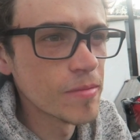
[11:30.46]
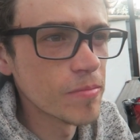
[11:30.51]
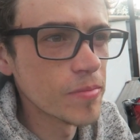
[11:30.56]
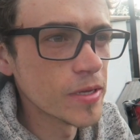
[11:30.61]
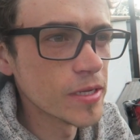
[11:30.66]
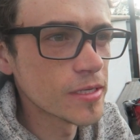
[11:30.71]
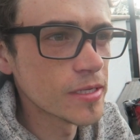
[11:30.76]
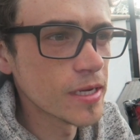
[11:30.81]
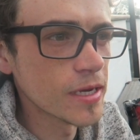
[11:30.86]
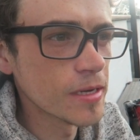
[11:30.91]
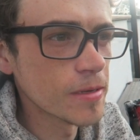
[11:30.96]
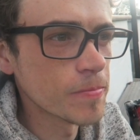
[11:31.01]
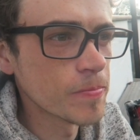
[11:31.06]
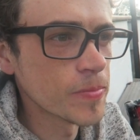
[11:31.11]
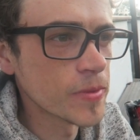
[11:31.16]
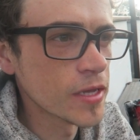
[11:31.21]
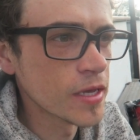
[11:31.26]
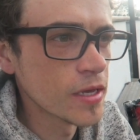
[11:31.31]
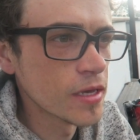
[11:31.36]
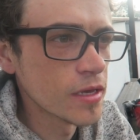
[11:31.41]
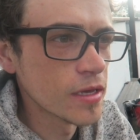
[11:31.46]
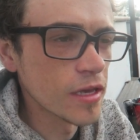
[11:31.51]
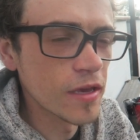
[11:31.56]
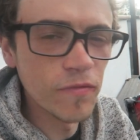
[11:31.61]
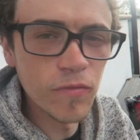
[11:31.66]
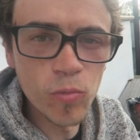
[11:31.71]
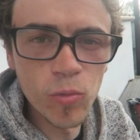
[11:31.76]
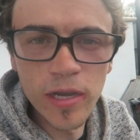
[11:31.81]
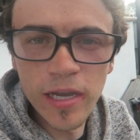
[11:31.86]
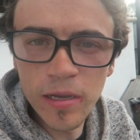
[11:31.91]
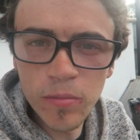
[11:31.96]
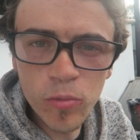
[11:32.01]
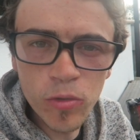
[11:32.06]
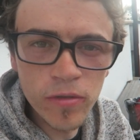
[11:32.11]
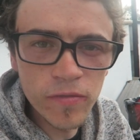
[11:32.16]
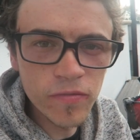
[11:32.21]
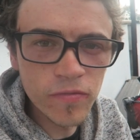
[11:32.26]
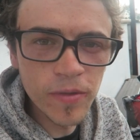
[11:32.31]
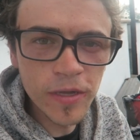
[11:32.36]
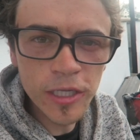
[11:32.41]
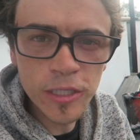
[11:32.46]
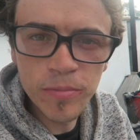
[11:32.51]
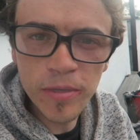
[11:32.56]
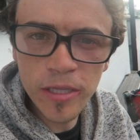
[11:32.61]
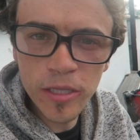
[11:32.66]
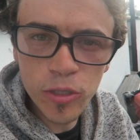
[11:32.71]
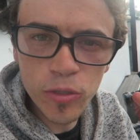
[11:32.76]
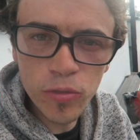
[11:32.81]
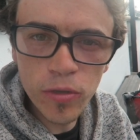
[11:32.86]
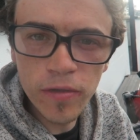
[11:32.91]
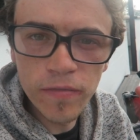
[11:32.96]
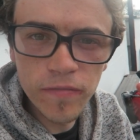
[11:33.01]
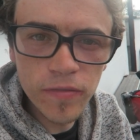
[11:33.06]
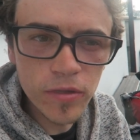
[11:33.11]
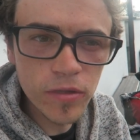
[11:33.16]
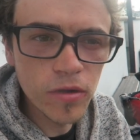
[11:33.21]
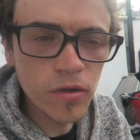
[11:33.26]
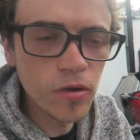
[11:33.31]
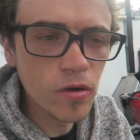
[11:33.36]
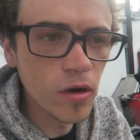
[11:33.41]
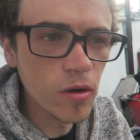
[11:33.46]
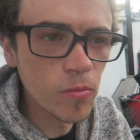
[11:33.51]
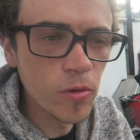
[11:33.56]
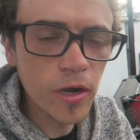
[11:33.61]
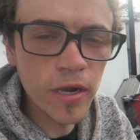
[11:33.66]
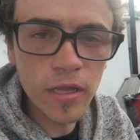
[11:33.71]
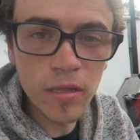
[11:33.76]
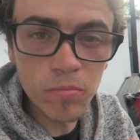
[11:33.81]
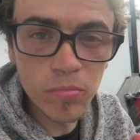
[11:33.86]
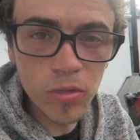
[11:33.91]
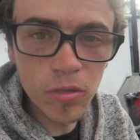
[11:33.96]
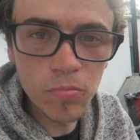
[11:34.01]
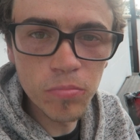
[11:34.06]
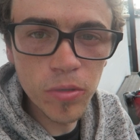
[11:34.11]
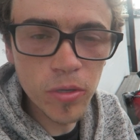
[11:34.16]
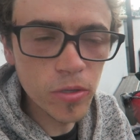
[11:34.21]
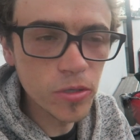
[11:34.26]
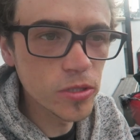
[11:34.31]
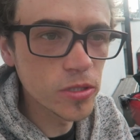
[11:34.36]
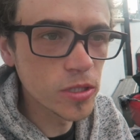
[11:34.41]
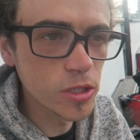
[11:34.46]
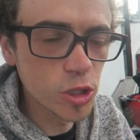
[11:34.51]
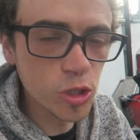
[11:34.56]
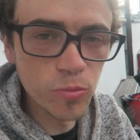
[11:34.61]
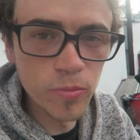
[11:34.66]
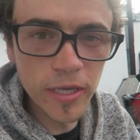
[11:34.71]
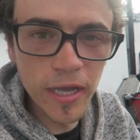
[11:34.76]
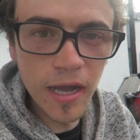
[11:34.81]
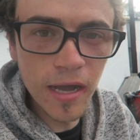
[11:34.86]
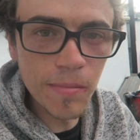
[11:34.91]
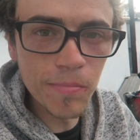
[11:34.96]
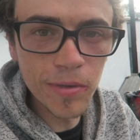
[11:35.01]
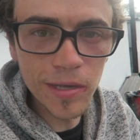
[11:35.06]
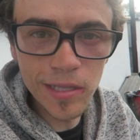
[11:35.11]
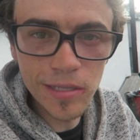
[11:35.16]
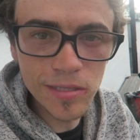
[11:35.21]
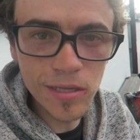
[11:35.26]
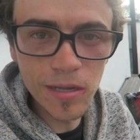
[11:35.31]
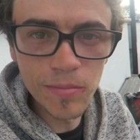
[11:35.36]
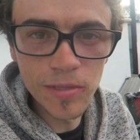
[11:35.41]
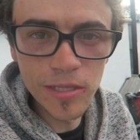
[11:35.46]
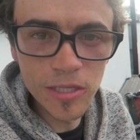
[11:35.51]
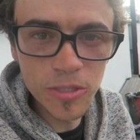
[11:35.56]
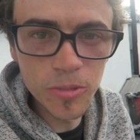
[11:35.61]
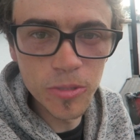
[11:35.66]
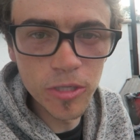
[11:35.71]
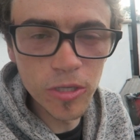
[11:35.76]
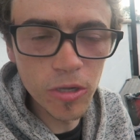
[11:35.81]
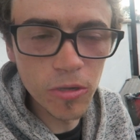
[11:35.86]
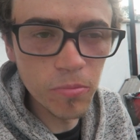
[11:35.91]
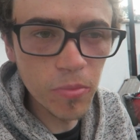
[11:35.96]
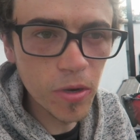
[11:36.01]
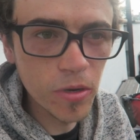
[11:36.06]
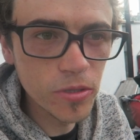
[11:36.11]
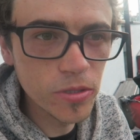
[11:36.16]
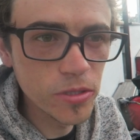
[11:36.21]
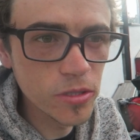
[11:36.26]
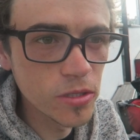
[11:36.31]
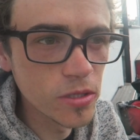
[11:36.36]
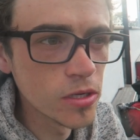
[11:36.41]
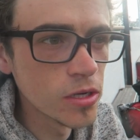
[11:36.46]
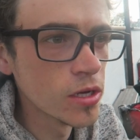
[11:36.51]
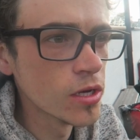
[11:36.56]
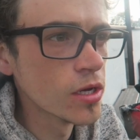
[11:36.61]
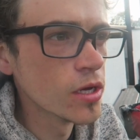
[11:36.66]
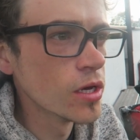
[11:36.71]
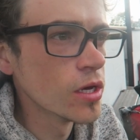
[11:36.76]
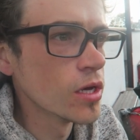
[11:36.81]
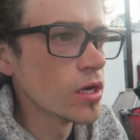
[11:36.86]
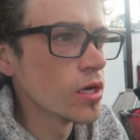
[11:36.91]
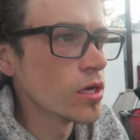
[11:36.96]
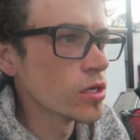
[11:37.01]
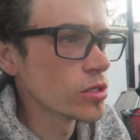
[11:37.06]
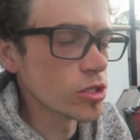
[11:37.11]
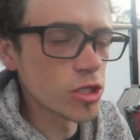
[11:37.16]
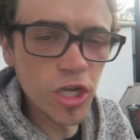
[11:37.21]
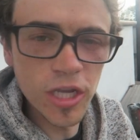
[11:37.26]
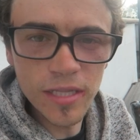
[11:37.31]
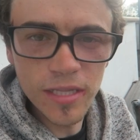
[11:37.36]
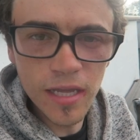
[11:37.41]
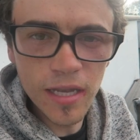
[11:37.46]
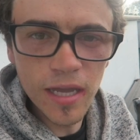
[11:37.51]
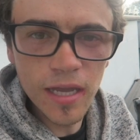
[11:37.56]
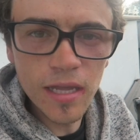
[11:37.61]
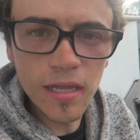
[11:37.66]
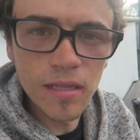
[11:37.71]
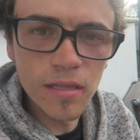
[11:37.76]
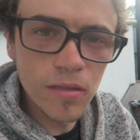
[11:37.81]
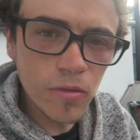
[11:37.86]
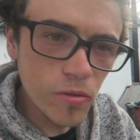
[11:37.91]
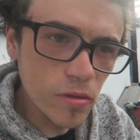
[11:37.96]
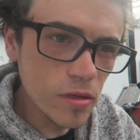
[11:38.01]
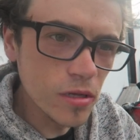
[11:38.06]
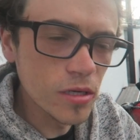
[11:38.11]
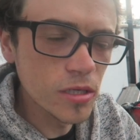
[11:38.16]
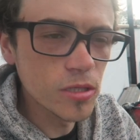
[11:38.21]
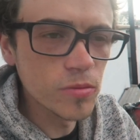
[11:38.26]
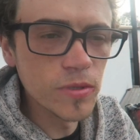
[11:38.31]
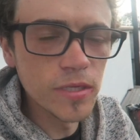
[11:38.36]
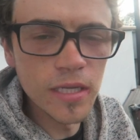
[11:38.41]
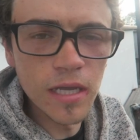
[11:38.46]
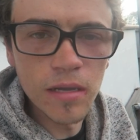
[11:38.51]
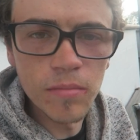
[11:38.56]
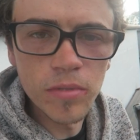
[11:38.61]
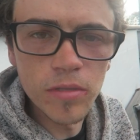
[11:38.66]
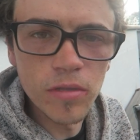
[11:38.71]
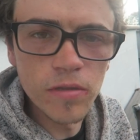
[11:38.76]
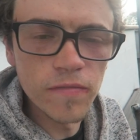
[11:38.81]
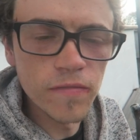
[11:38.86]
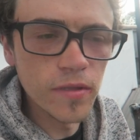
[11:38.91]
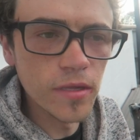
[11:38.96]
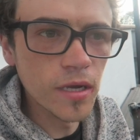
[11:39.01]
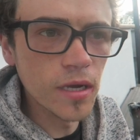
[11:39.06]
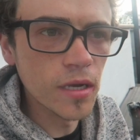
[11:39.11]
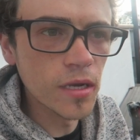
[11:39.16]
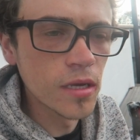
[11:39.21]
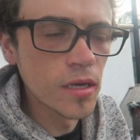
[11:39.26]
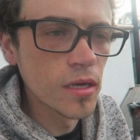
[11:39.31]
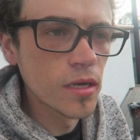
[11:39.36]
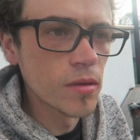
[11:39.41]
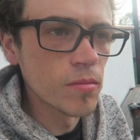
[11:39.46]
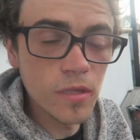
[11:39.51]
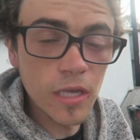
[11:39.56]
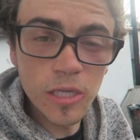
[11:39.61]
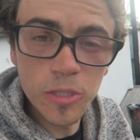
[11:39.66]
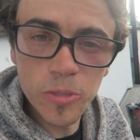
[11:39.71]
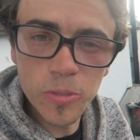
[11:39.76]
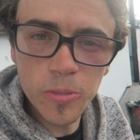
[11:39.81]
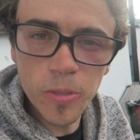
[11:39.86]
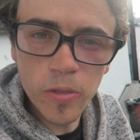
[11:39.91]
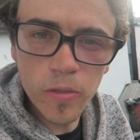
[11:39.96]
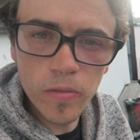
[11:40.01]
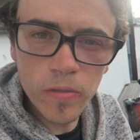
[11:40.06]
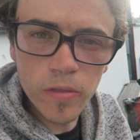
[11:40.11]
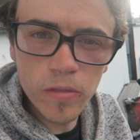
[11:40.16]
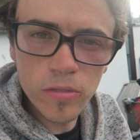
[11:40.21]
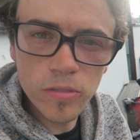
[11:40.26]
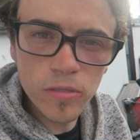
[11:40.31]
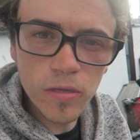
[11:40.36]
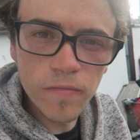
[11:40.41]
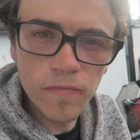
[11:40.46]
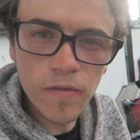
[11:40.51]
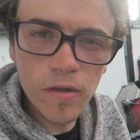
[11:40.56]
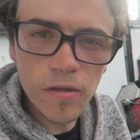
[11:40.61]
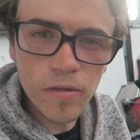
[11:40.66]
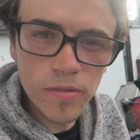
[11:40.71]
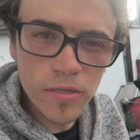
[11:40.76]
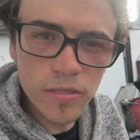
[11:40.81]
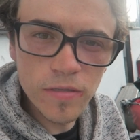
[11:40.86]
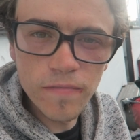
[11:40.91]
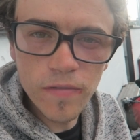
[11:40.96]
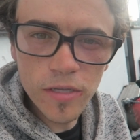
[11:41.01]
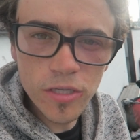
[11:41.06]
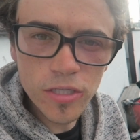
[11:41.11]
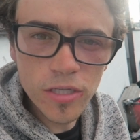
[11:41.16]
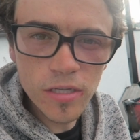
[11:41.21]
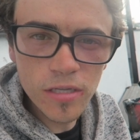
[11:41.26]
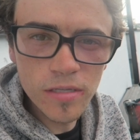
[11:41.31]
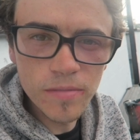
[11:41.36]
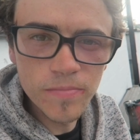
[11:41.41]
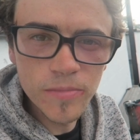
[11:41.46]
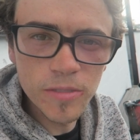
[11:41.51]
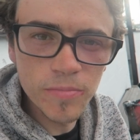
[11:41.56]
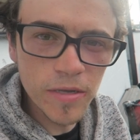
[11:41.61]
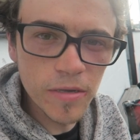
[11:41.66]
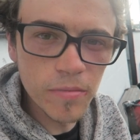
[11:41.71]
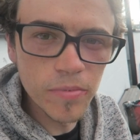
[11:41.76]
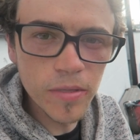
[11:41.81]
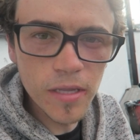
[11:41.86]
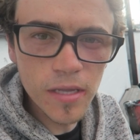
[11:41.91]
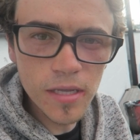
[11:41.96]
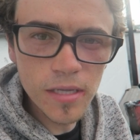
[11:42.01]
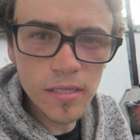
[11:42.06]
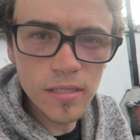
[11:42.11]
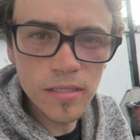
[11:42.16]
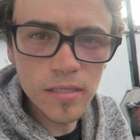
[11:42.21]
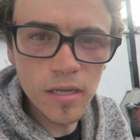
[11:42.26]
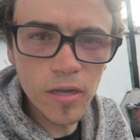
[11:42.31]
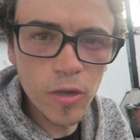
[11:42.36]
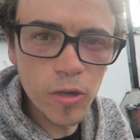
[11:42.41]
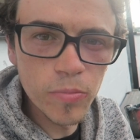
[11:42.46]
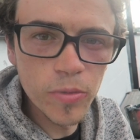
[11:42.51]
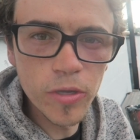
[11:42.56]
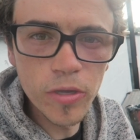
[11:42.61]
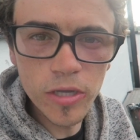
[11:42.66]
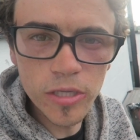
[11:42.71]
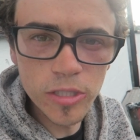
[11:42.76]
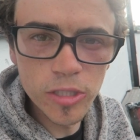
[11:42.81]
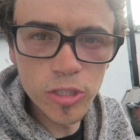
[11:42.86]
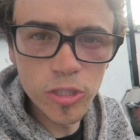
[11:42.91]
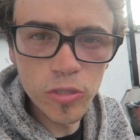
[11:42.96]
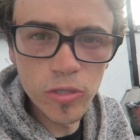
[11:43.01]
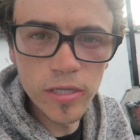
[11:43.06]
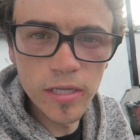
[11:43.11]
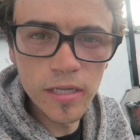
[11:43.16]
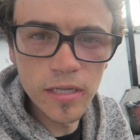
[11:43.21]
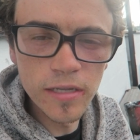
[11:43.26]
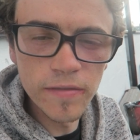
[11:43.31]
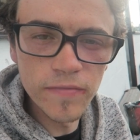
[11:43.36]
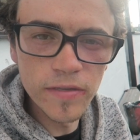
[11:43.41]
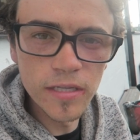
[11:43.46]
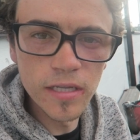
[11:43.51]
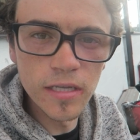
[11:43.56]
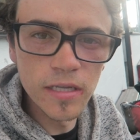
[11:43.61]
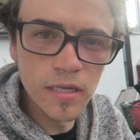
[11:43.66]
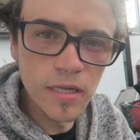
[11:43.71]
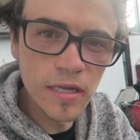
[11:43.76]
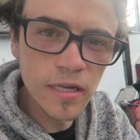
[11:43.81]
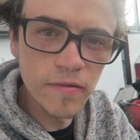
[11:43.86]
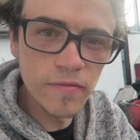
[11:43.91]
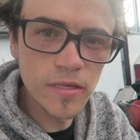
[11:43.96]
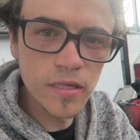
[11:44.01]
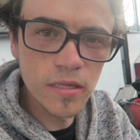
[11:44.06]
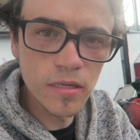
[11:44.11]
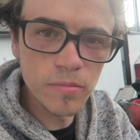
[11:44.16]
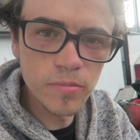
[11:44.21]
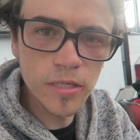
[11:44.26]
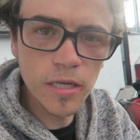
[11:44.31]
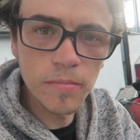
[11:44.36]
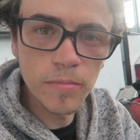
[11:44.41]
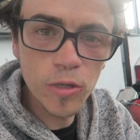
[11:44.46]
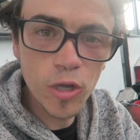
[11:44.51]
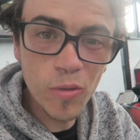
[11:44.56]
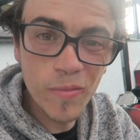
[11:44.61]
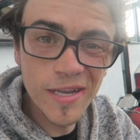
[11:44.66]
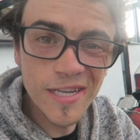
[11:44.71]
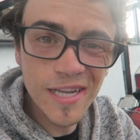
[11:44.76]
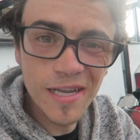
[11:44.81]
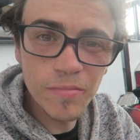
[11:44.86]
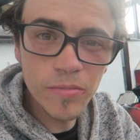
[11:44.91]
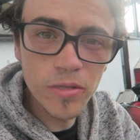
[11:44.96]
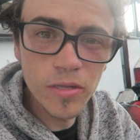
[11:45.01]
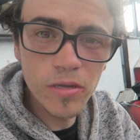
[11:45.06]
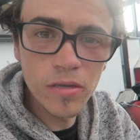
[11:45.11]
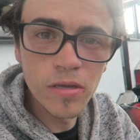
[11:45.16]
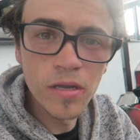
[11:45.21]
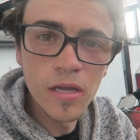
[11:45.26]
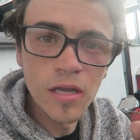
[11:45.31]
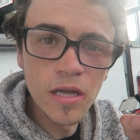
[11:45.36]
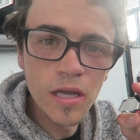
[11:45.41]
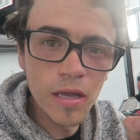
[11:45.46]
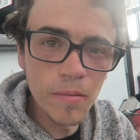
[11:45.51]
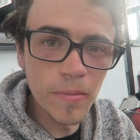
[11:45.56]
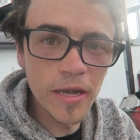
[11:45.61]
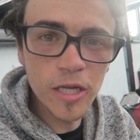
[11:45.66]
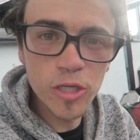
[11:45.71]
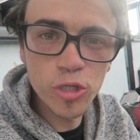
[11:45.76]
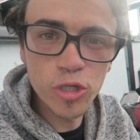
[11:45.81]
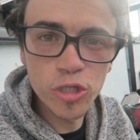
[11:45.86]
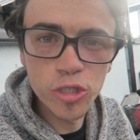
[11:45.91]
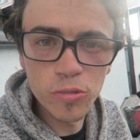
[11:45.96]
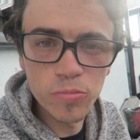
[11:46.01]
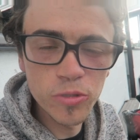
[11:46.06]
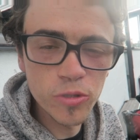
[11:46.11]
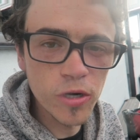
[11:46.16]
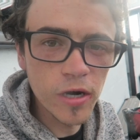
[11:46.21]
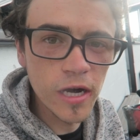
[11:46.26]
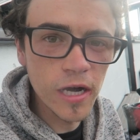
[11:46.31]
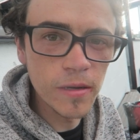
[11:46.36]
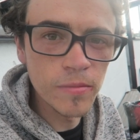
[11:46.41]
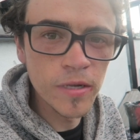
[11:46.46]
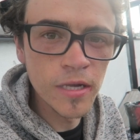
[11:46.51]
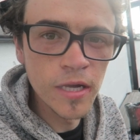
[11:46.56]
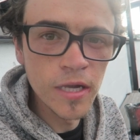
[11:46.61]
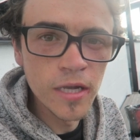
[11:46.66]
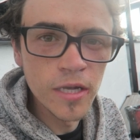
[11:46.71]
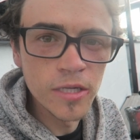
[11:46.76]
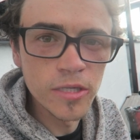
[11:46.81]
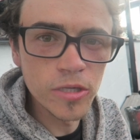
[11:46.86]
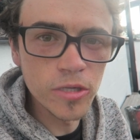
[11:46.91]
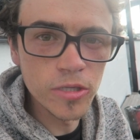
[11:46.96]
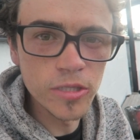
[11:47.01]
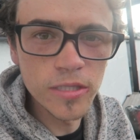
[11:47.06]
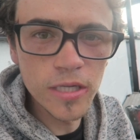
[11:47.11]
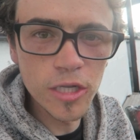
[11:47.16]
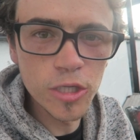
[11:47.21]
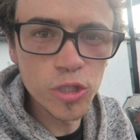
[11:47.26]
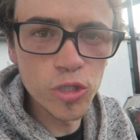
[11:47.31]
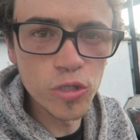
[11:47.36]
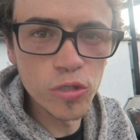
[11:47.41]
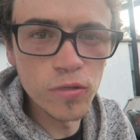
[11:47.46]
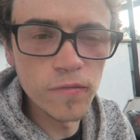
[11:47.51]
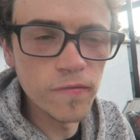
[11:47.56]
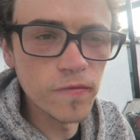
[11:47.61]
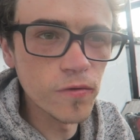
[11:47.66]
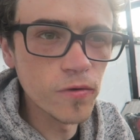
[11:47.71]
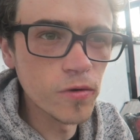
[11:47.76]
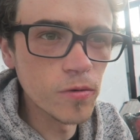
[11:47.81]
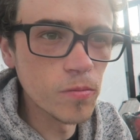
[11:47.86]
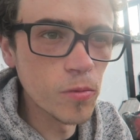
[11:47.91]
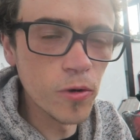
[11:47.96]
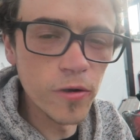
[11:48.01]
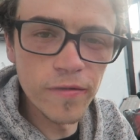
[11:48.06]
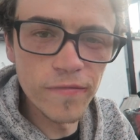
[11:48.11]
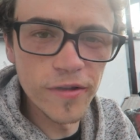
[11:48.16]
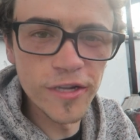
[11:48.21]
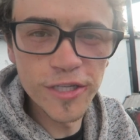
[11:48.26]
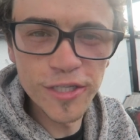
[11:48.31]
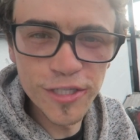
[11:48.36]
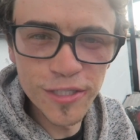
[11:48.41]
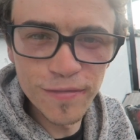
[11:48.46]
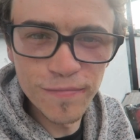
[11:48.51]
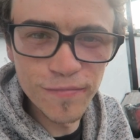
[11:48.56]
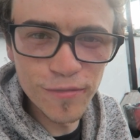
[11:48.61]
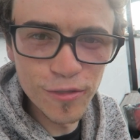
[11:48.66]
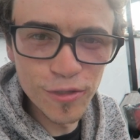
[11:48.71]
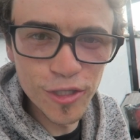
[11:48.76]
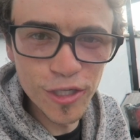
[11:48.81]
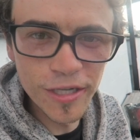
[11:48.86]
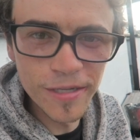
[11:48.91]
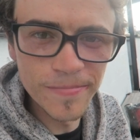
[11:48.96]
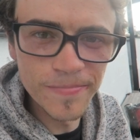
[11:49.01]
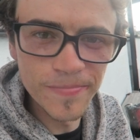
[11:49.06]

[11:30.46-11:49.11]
But yeah, if you want any more information about the Eurovelo, I'm writing a blog post that should be up by the time of this video posted. So check that out. All the links will be down below for that. Thanks for following along so far on this adventure. It's been a blast, and I hope you guys enjoyed it. If you did, give us a thumbs up, comment down below, and make sure you're subscribed so you can stay tuned for more adventures in future.